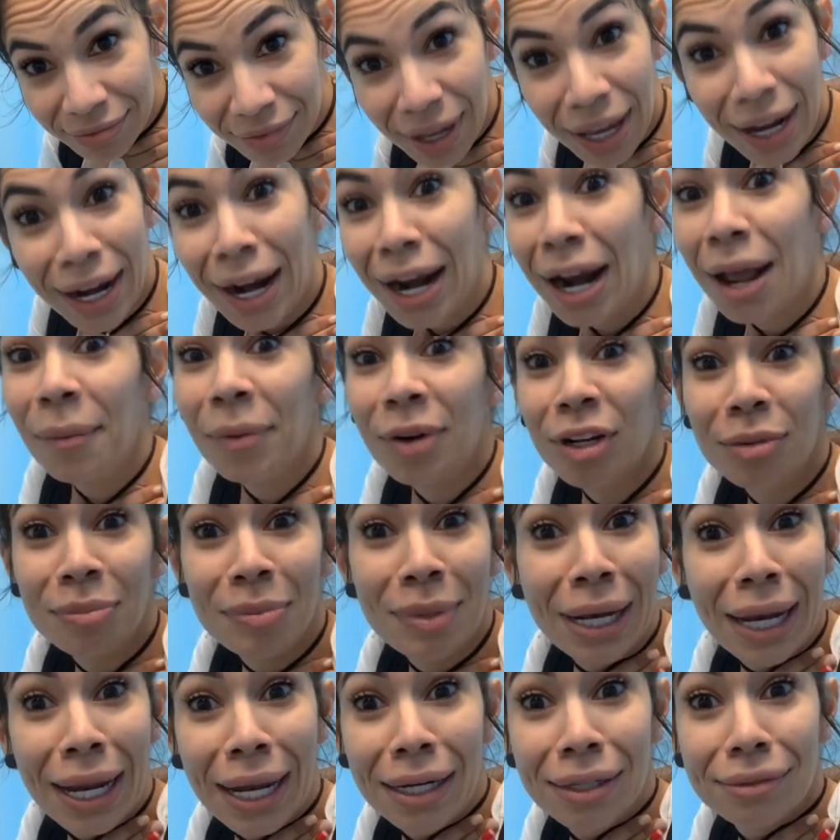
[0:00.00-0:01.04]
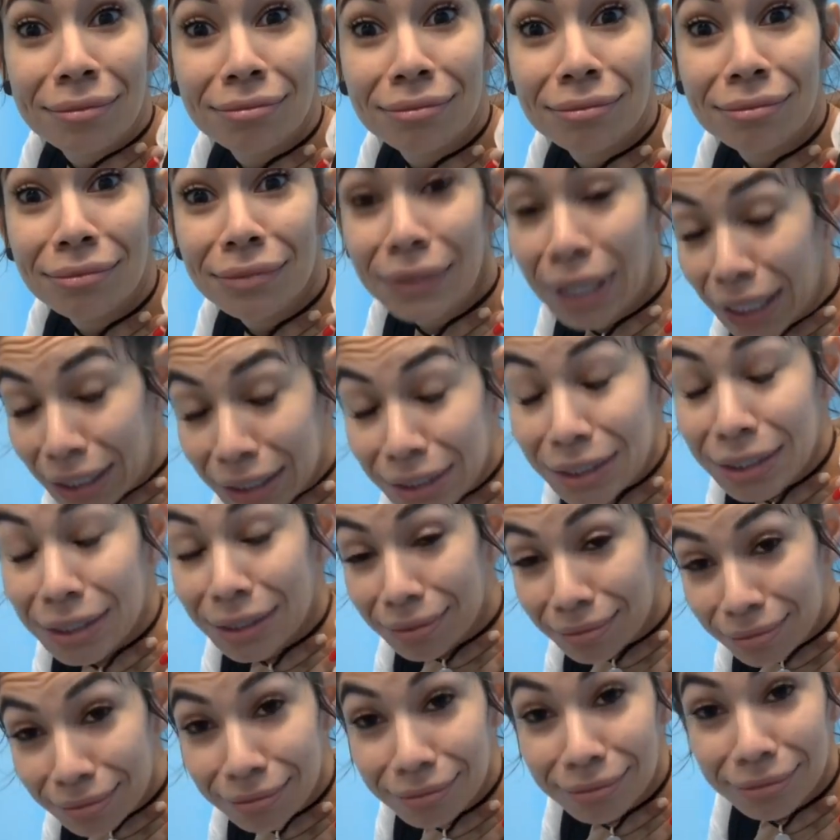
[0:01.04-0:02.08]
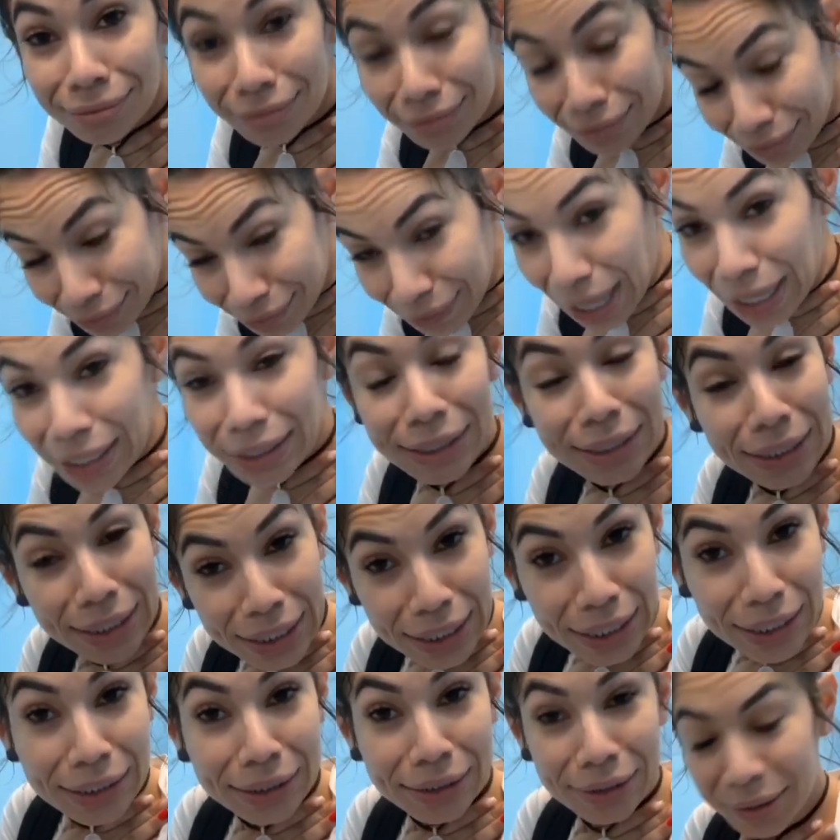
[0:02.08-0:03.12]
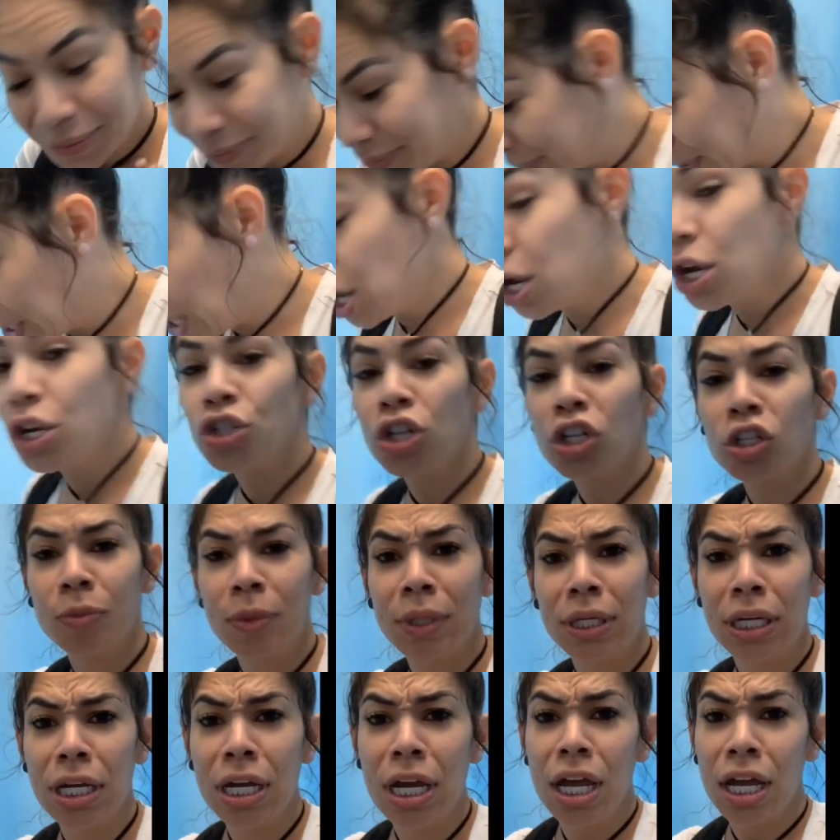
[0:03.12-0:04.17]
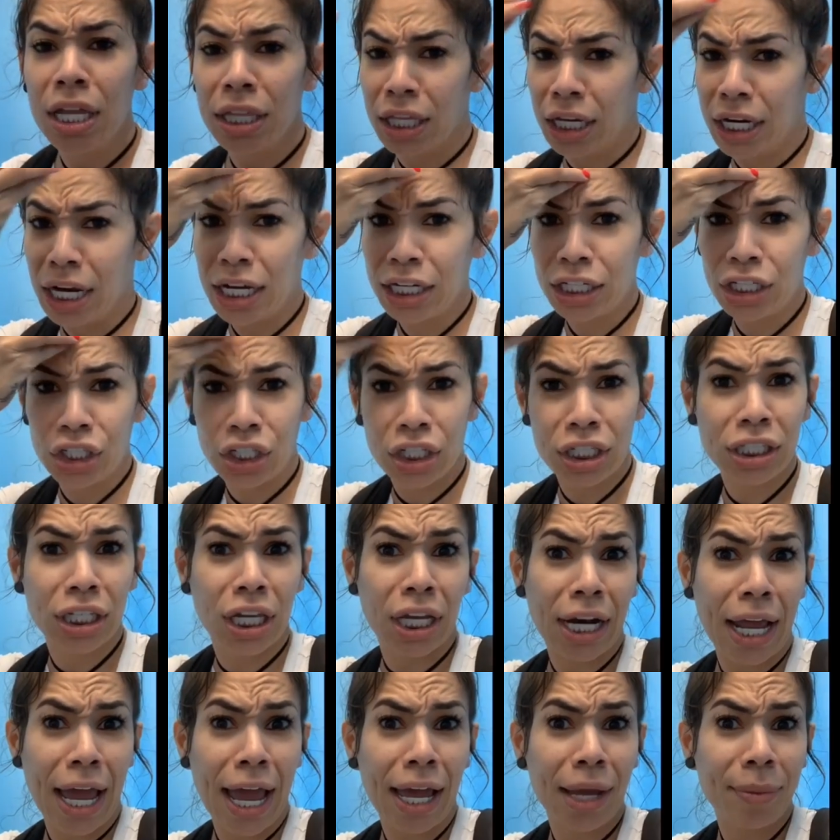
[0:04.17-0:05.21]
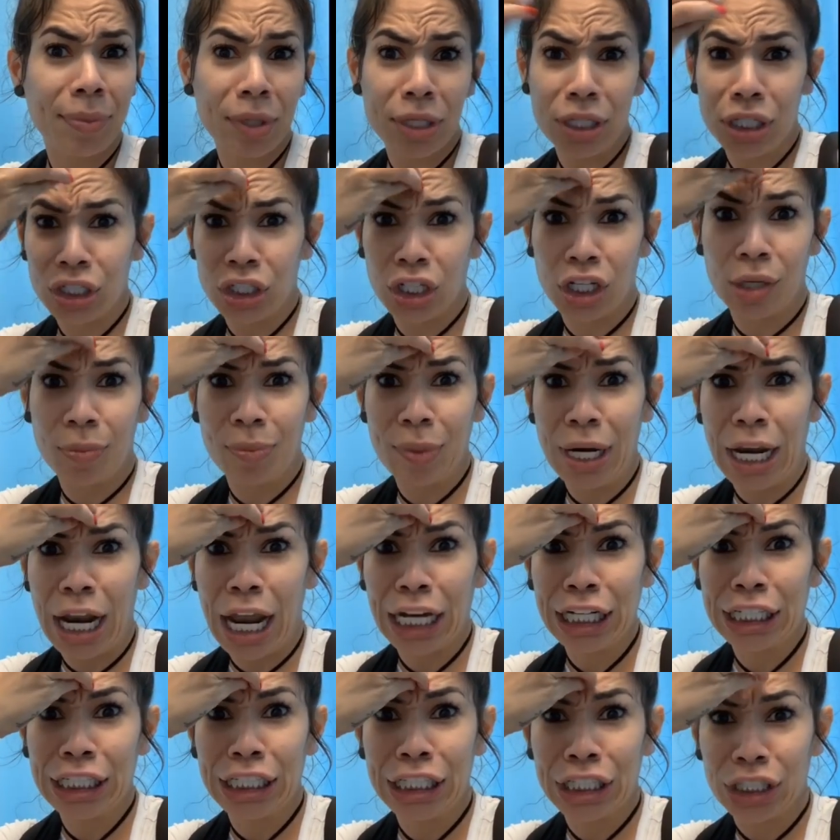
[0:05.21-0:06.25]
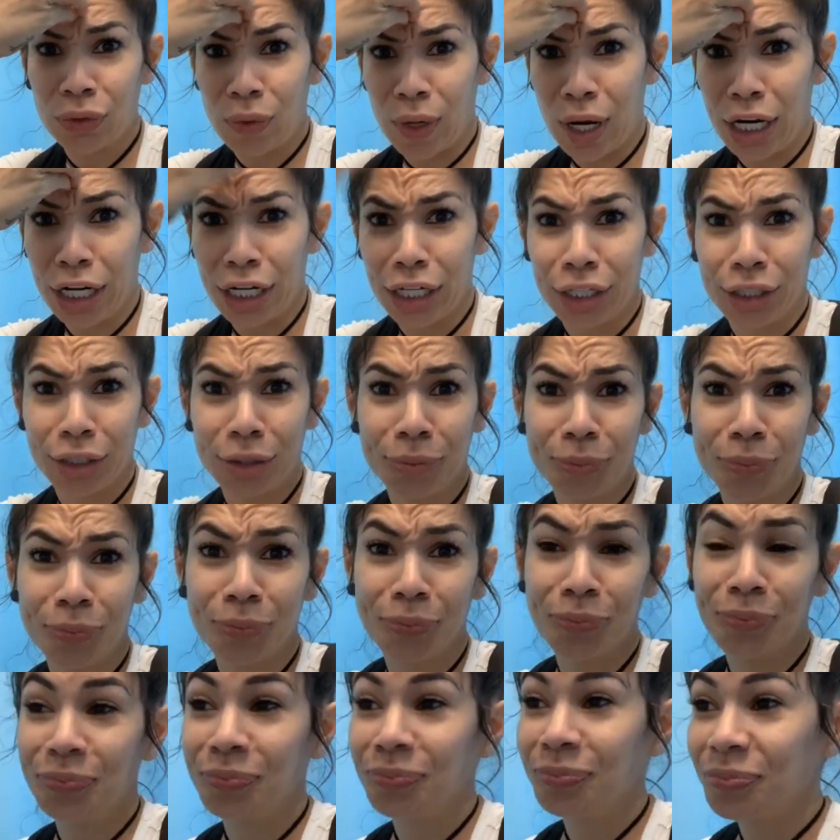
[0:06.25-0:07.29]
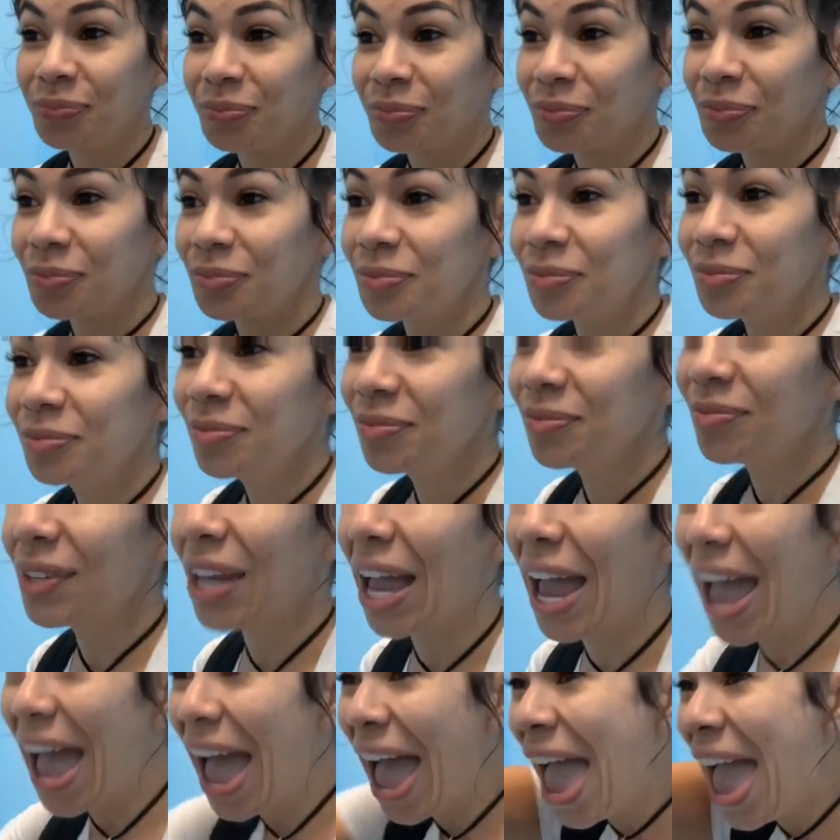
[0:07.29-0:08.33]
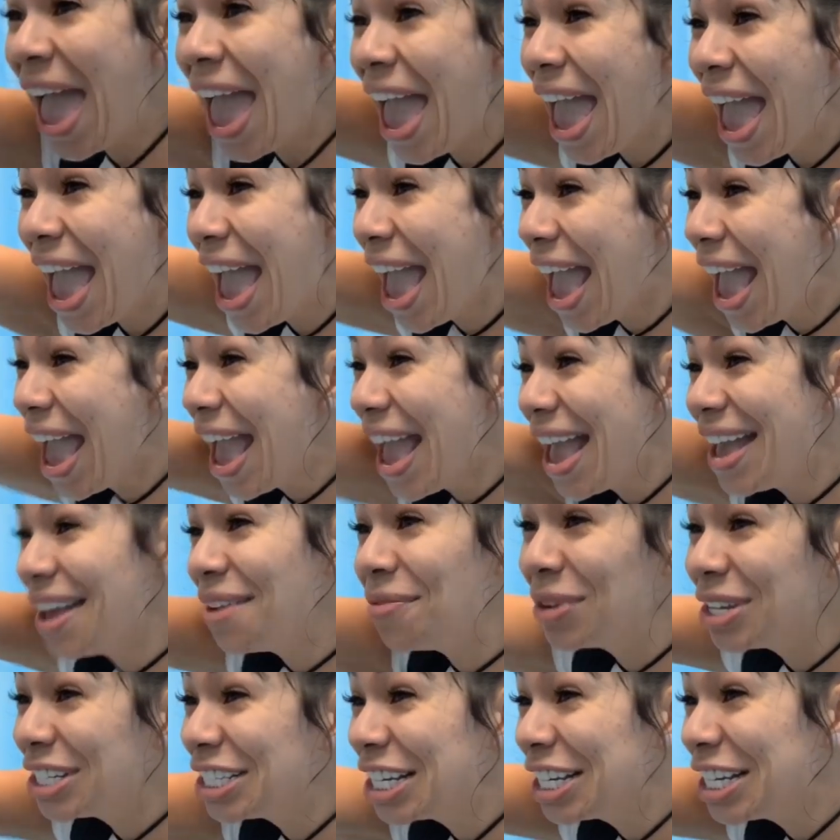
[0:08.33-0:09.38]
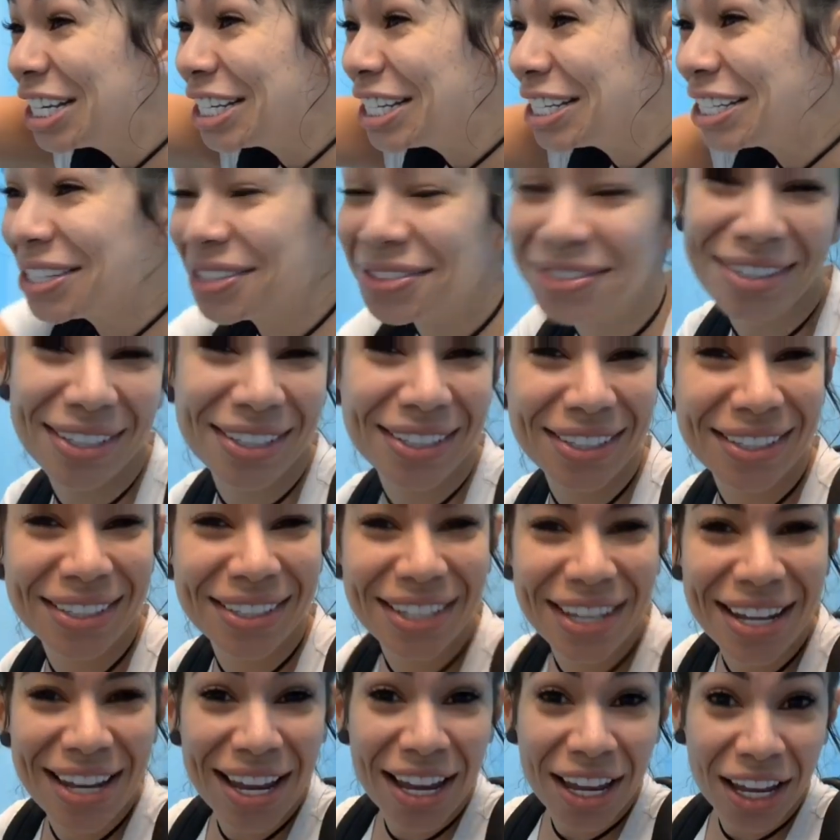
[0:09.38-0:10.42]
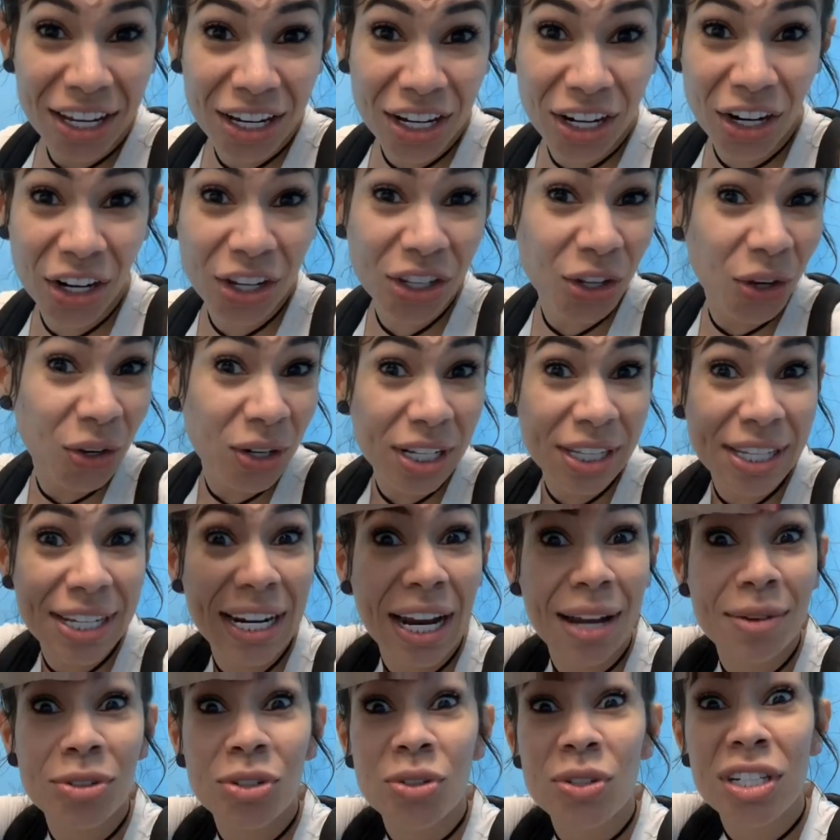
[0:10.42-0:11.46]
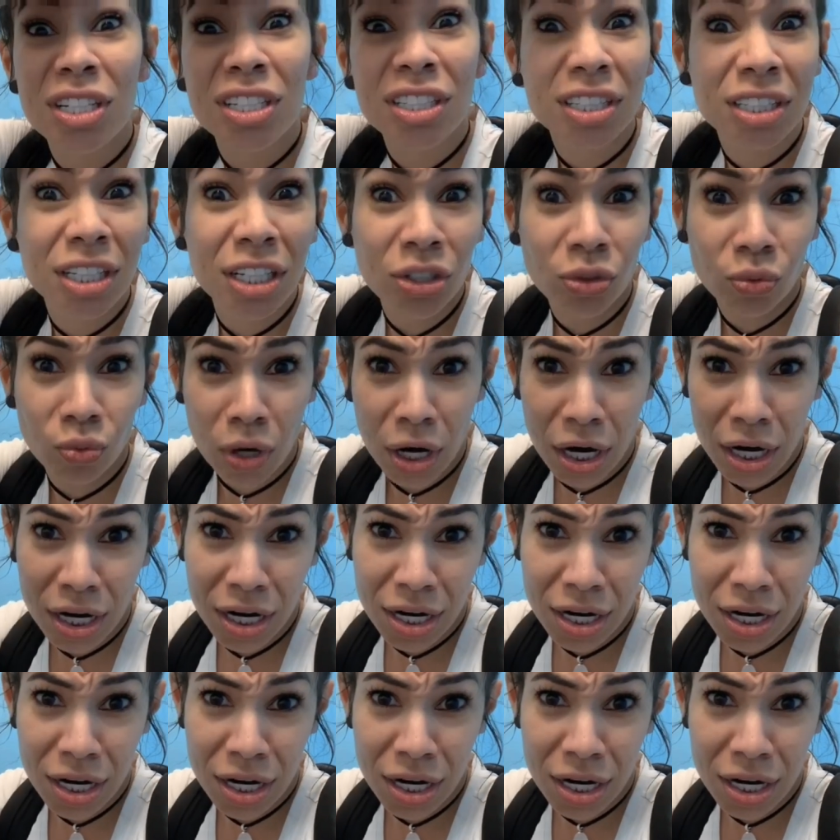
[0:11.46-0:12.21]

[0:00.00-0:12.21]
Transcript: And then I would have been like, I see it. Look Trust at me. me. The next shit's gonna happen is gonna be like this right here. Look, look, home with. Yay. Hey, what's up? Yo, you know, the only thing I'm doing is this right